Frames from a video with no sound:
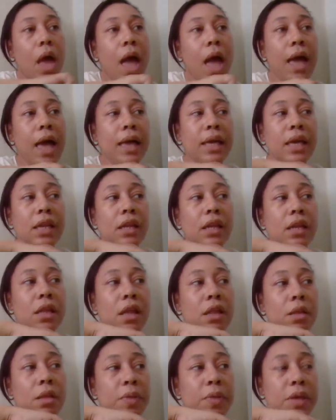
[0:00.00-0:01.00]
I get
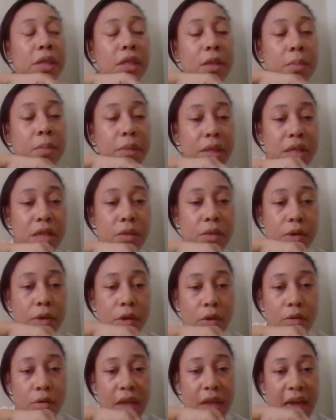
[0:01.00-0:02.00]
another piece of
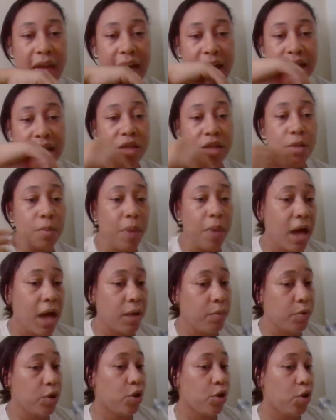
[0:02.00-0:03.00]
material to add to the
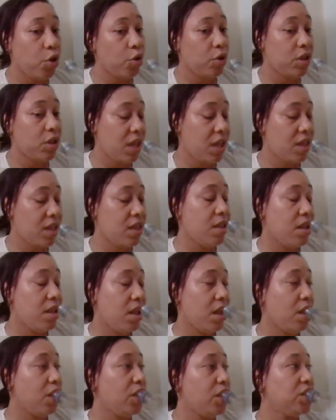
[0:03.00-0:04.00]
bottom of the curtain that's in
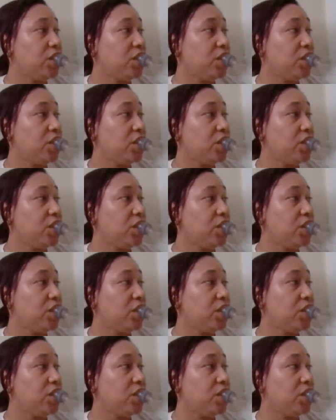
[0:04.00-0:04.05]
there.